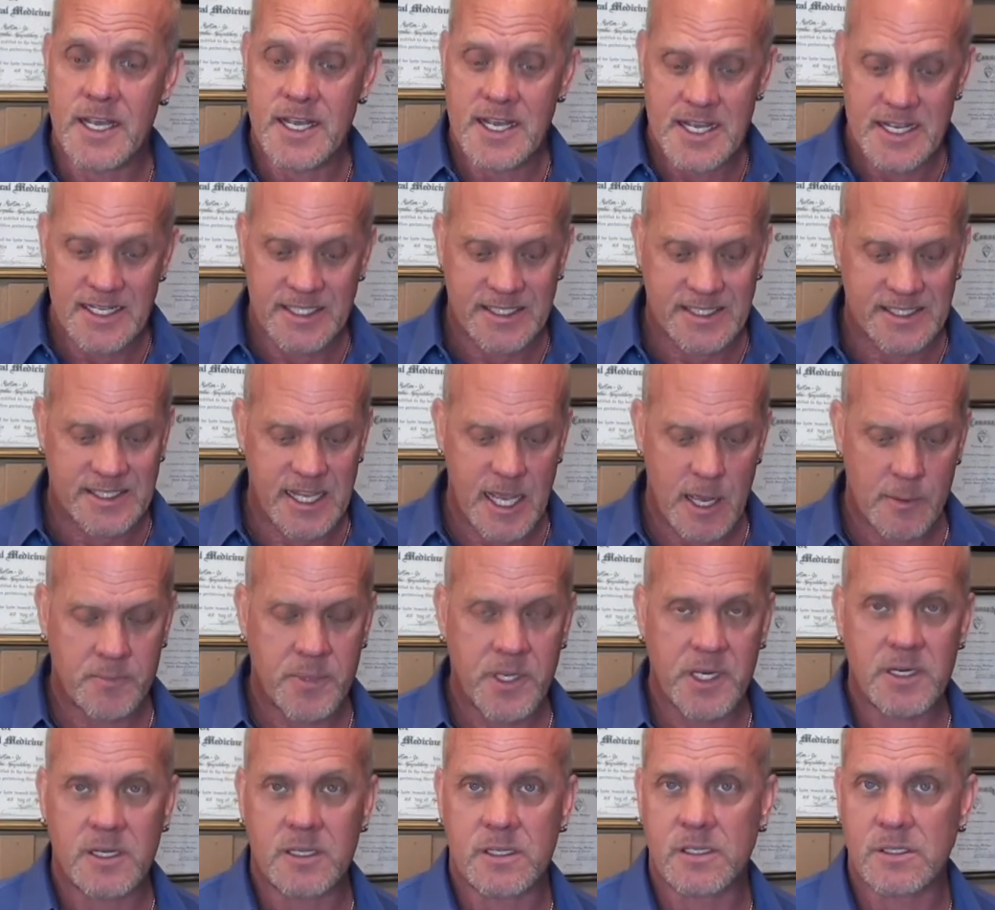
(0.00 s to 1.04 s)
Step
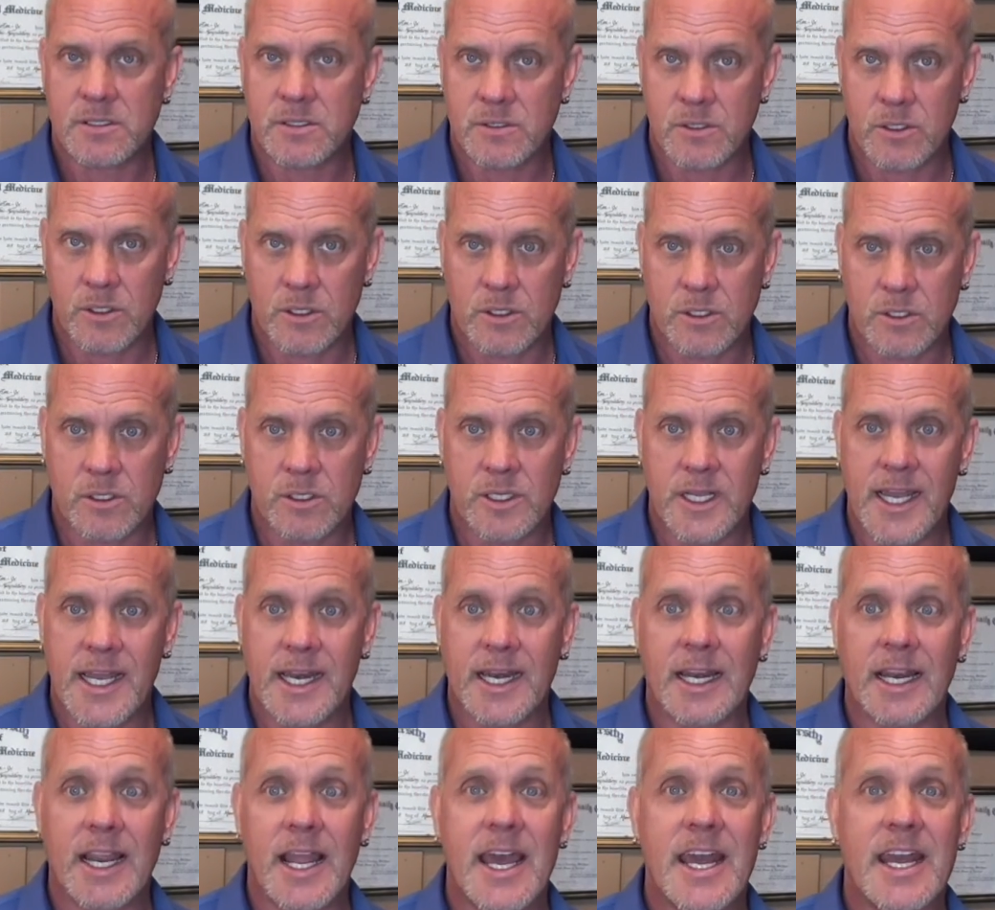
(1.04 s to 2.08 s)
into the circle
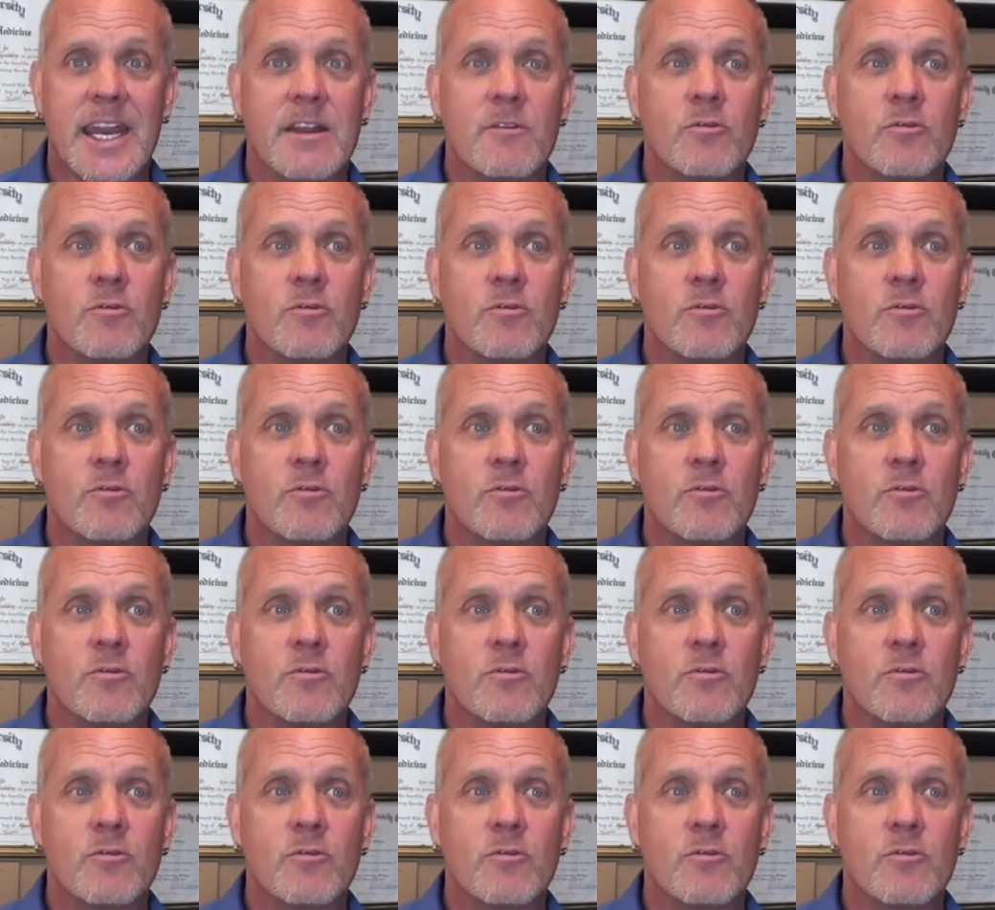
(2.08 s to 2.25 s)
and let it